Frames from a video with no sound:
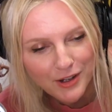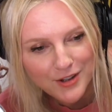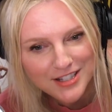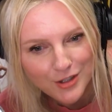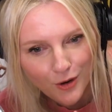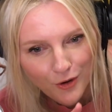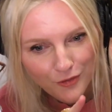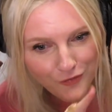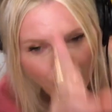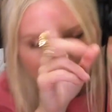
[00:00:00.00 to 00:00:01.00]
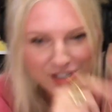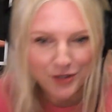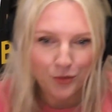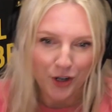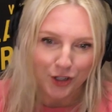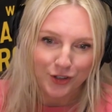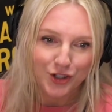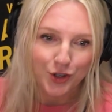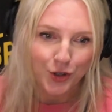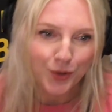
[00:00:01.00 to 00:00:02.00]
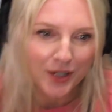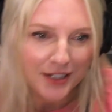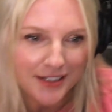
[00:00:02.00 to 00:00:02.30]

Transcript: Because you're first in what you do.